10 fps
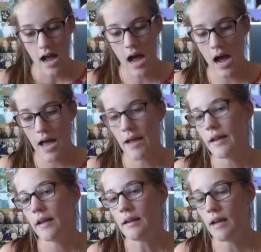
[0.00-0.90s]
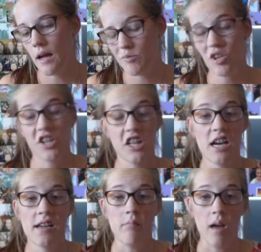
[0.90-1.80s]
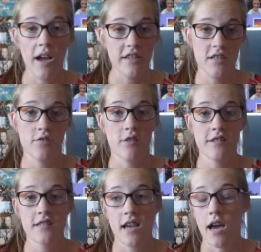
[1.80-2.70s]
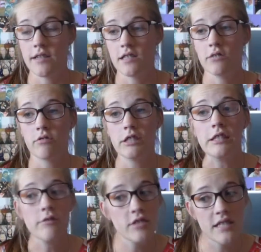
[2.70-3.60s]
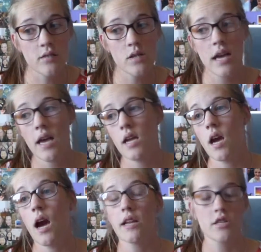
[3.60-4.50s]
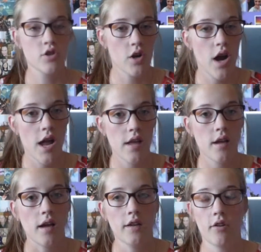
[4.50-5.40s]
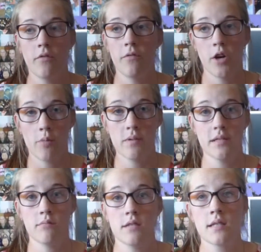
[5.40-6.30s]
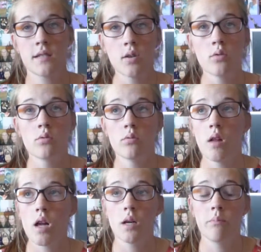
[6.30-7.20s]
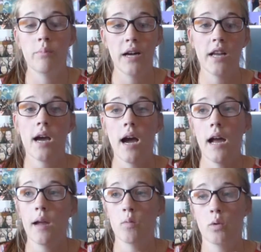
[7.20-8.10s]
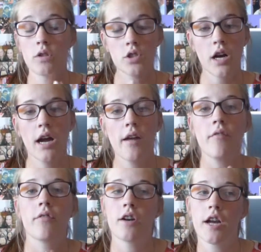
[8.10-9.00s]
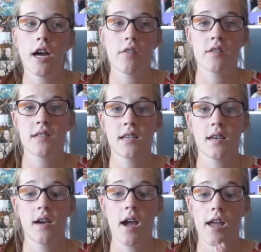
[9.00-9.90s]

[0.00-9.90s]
I'm not gonna lie, I didn't do this. I didn't read it every single day. I did try. I got very busy with school But I will try very hard this year.